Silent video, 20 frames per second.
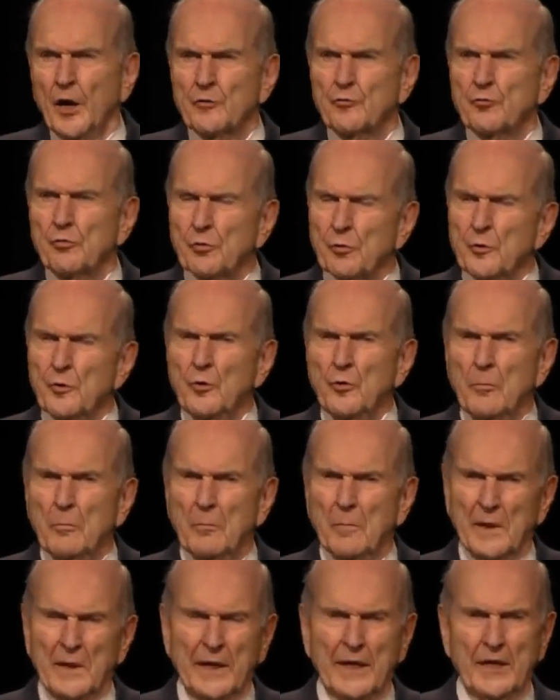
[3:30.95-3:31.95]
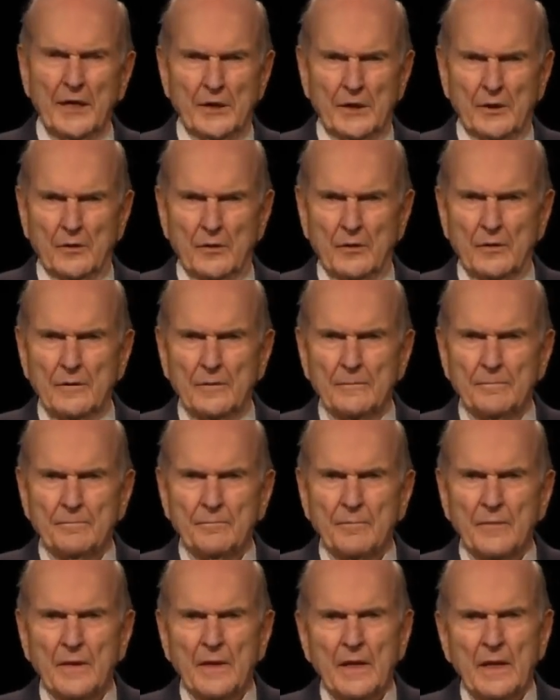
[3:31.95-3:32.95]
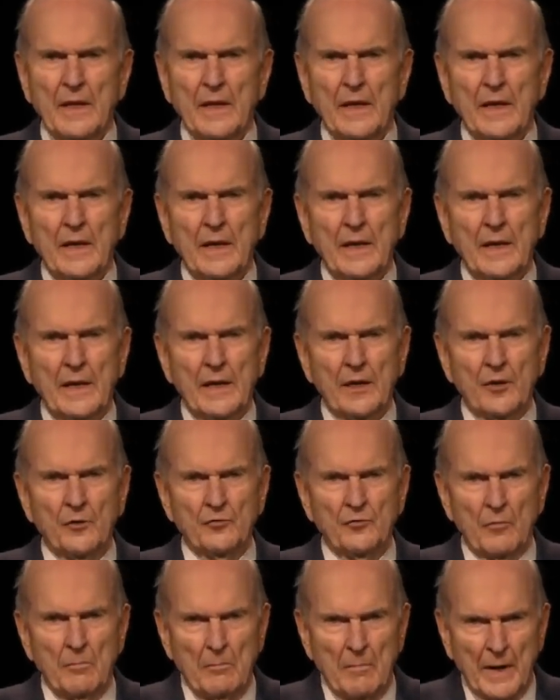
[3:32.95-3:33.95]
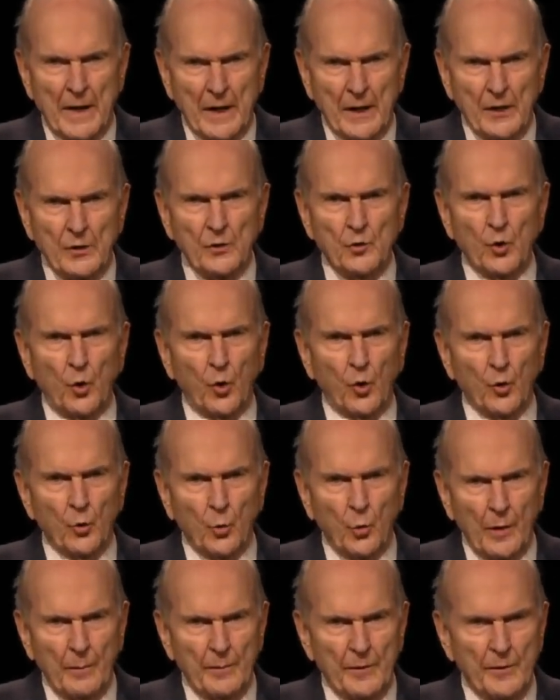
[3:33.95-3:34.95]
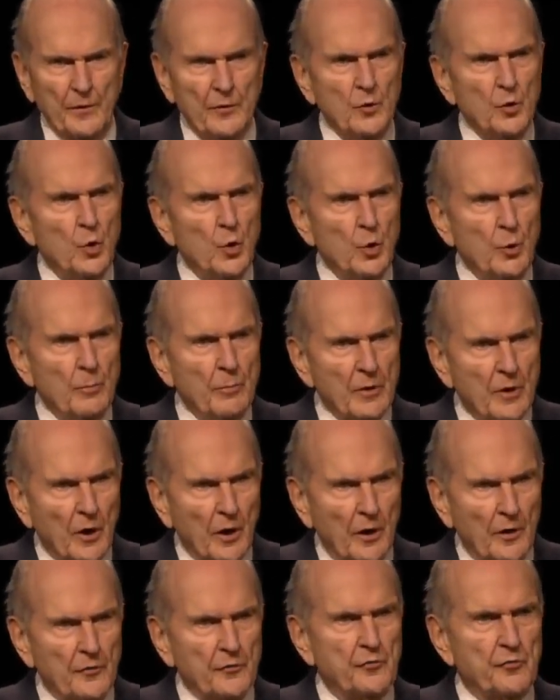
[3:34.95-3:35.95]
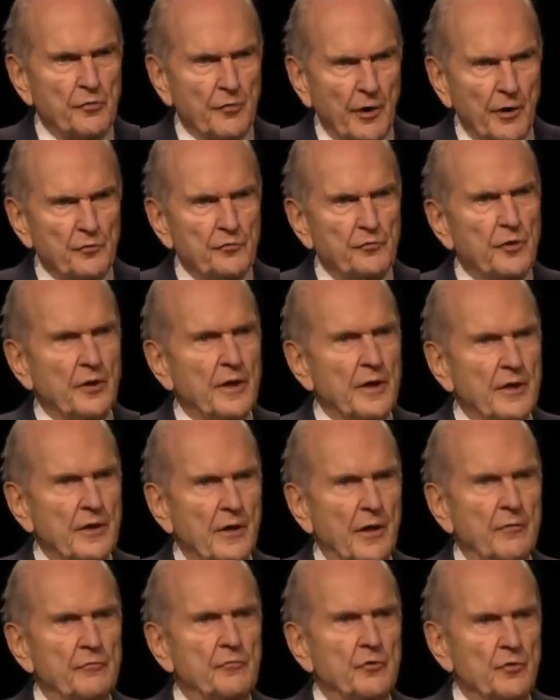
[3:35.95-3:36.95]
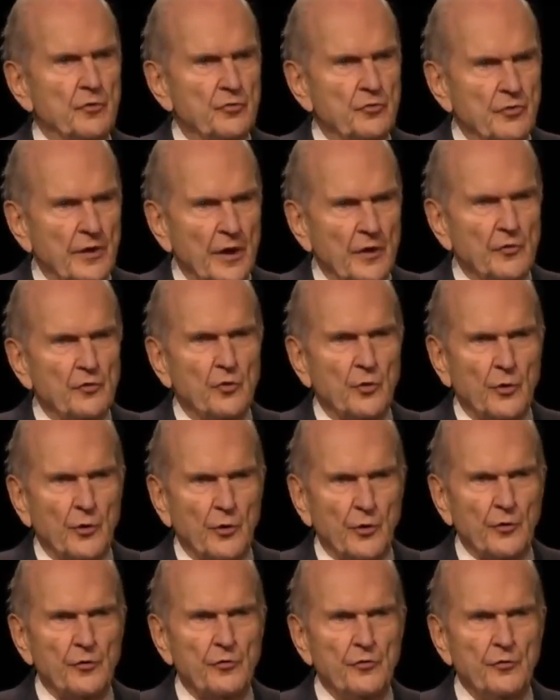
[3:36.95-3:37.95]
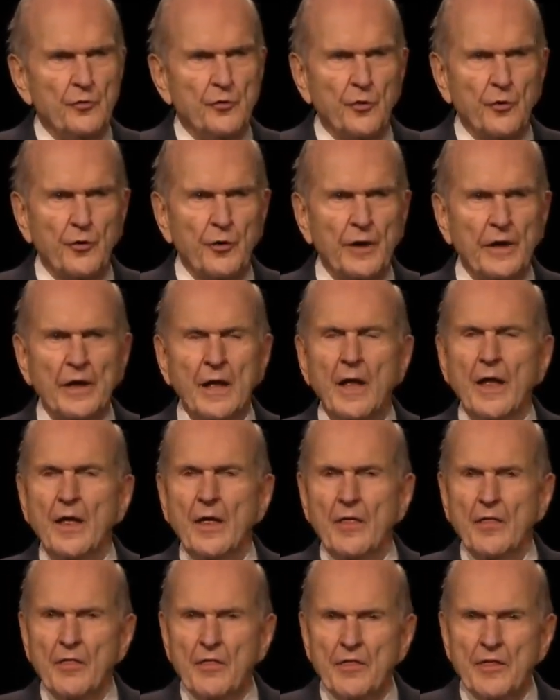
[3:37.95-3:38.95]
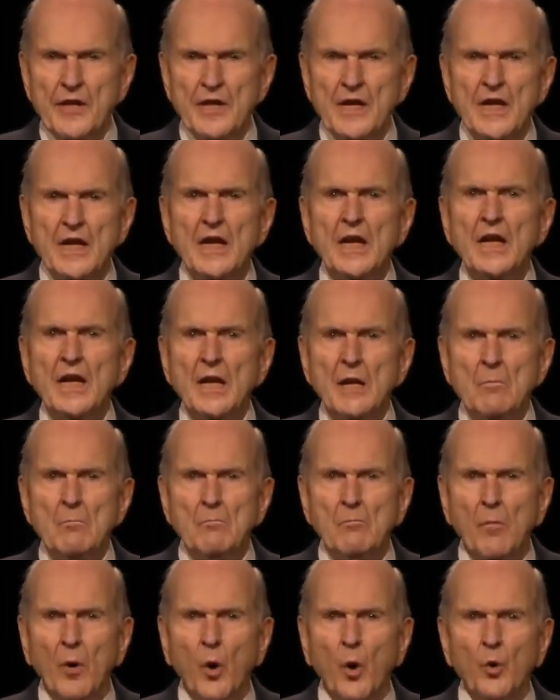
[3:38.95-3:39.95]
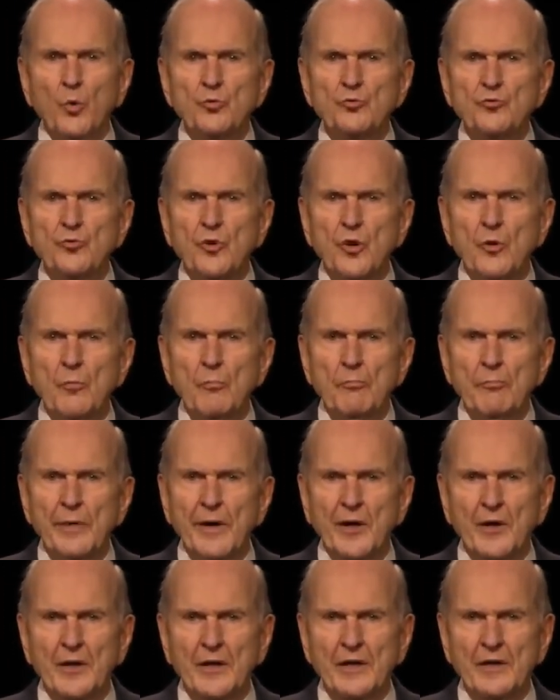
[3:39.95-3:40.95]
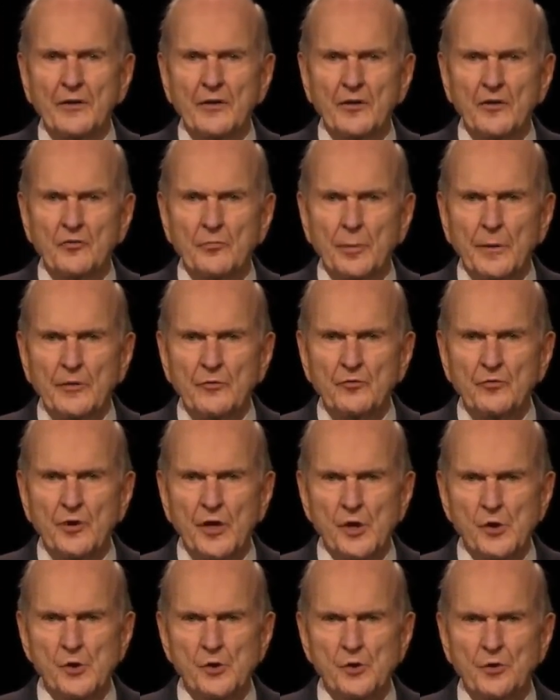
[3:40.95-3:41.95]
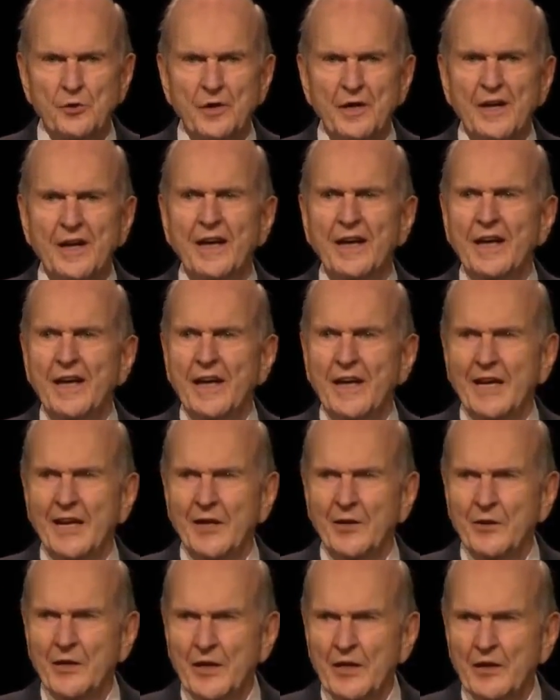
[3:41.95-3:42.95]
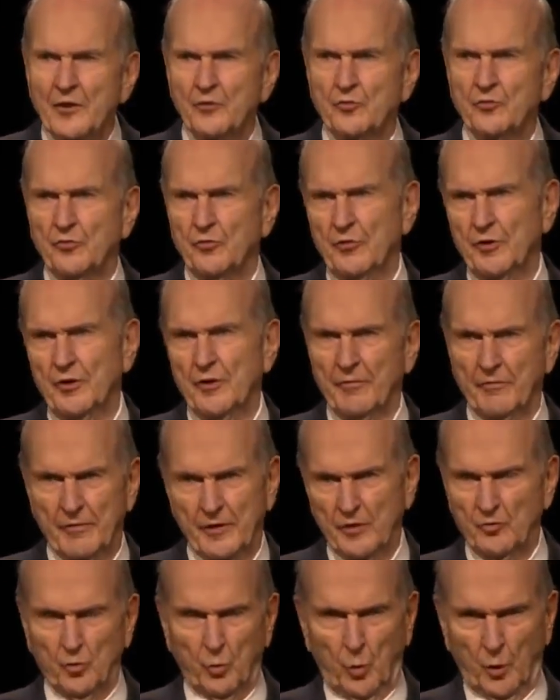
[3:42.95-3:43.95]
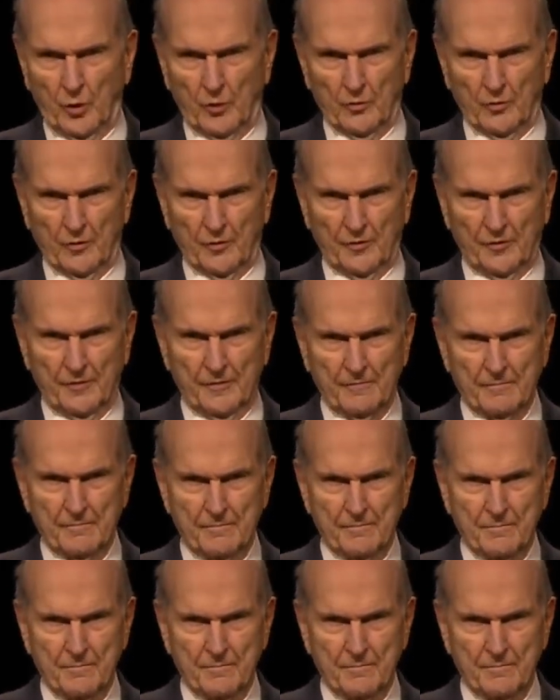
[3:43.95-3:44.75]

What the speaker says: A true millennial is a man or woman whom God trusted enough to send to earth during the most compelling dispensation in the history of this world.